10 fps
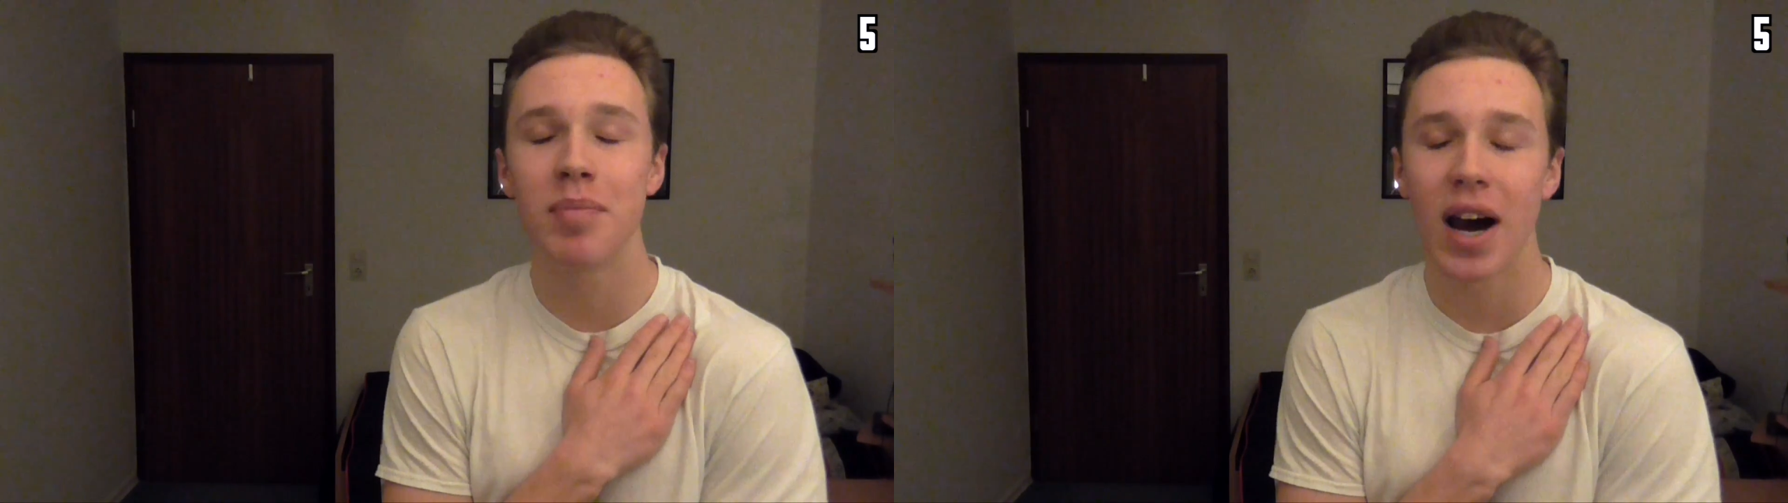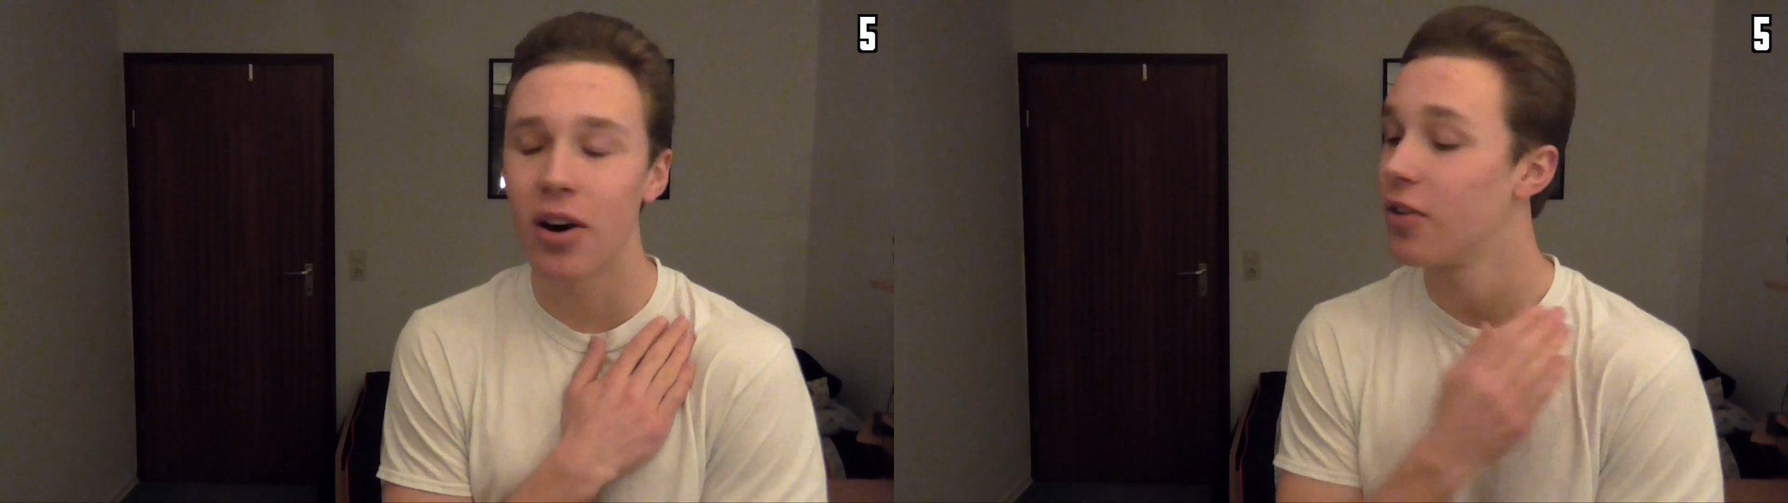
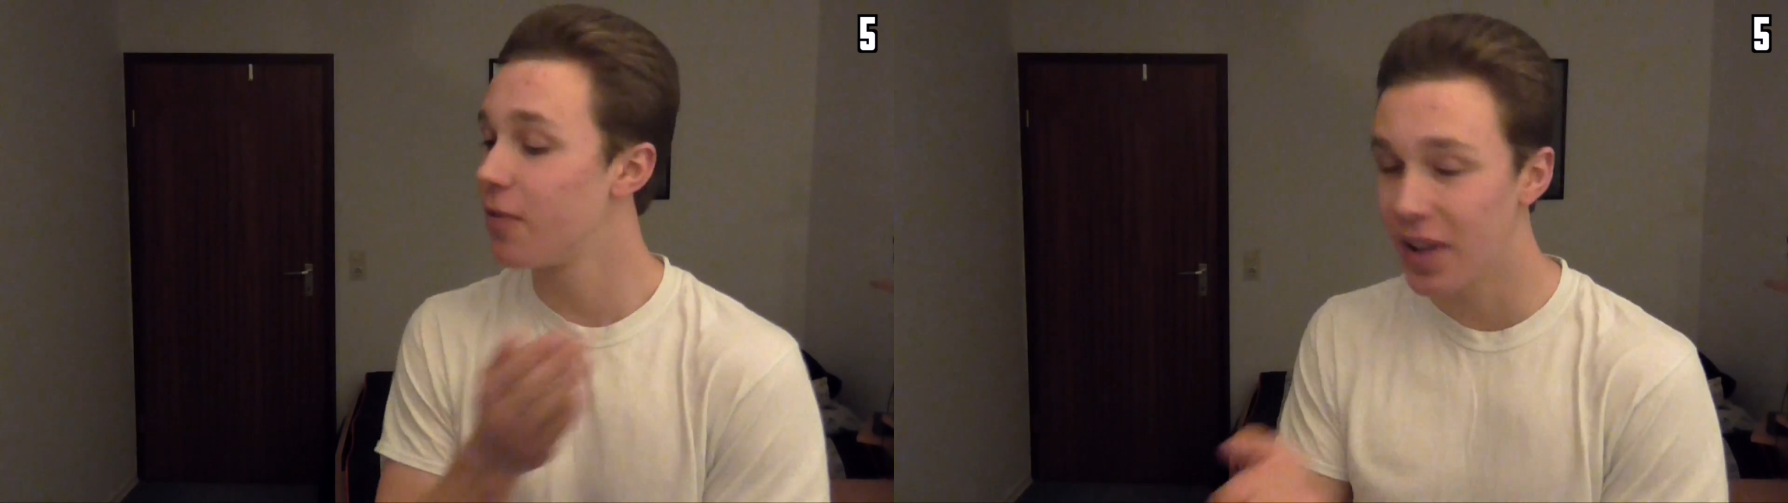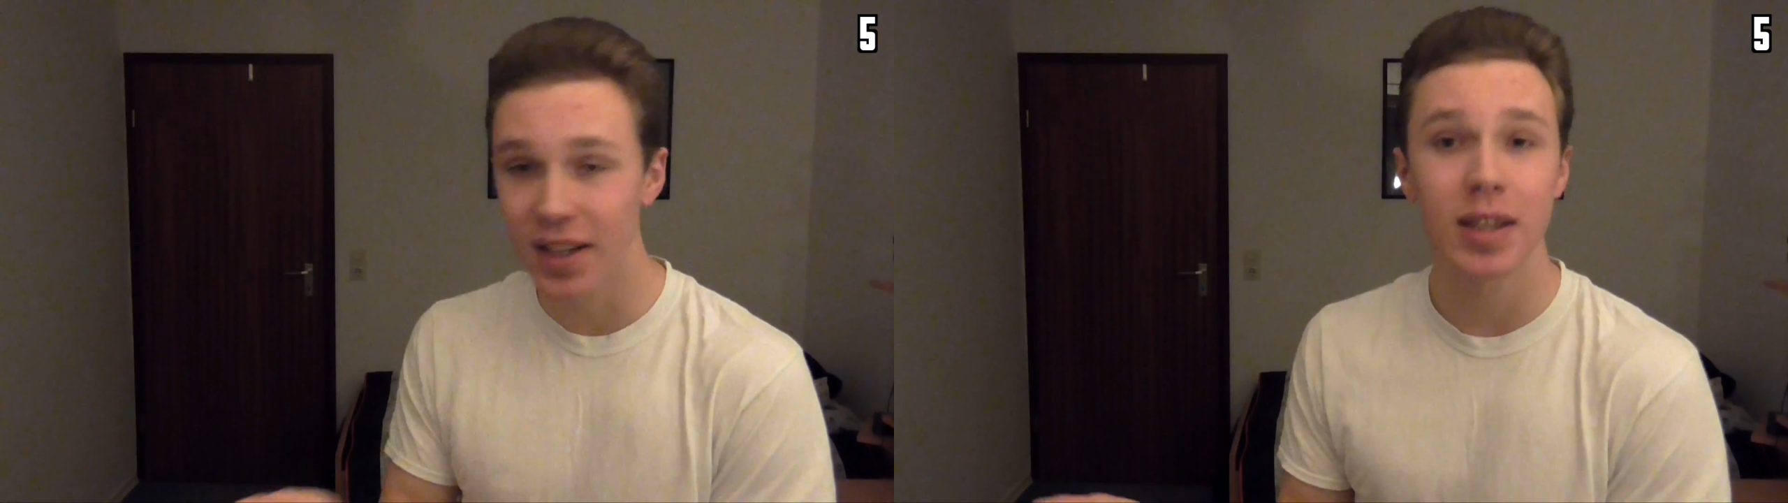
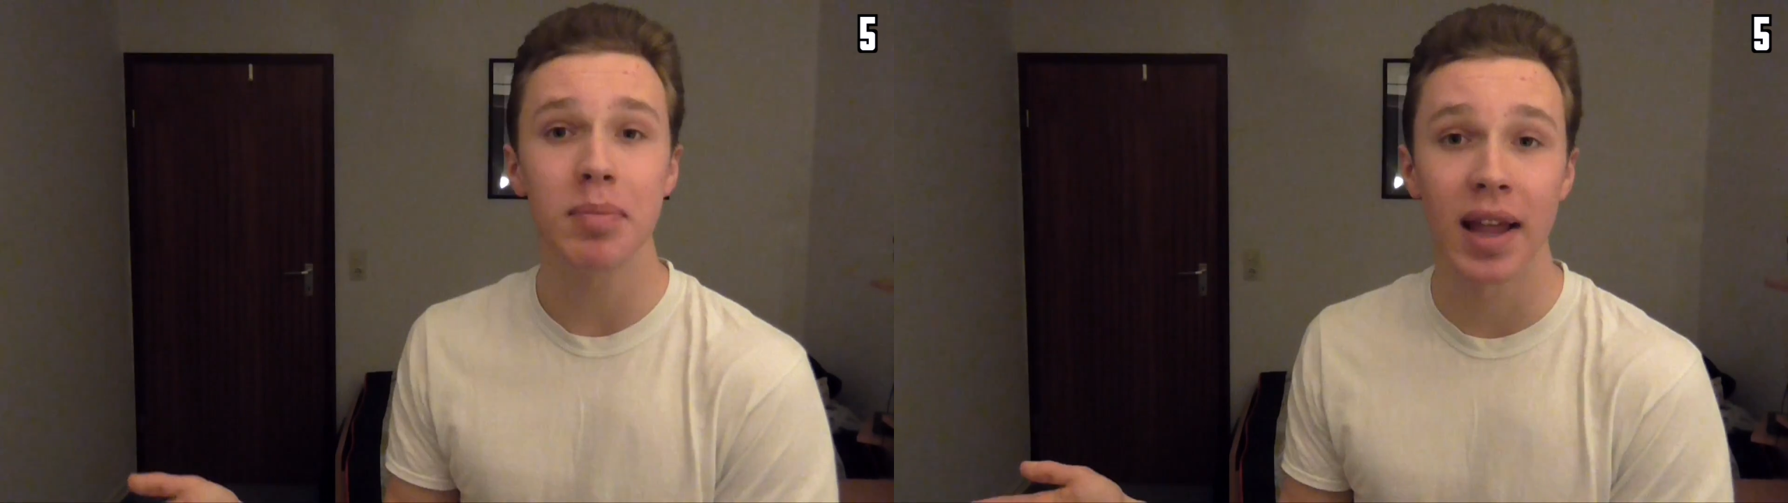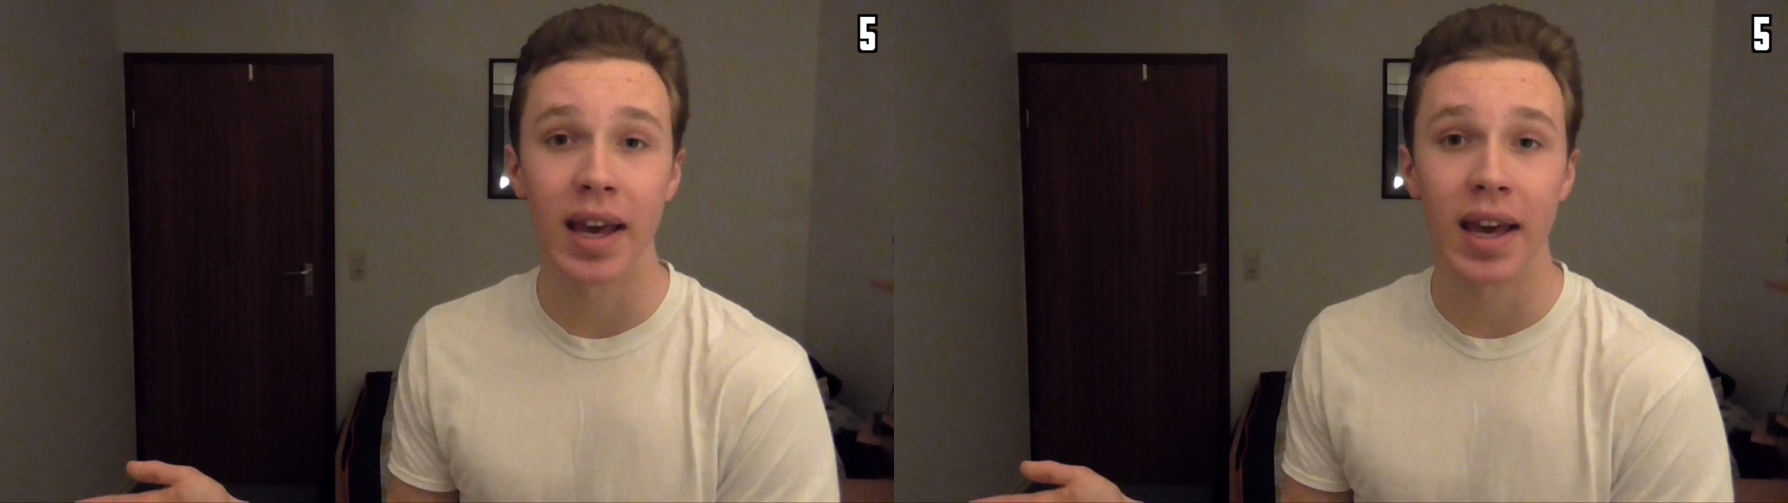about fill in the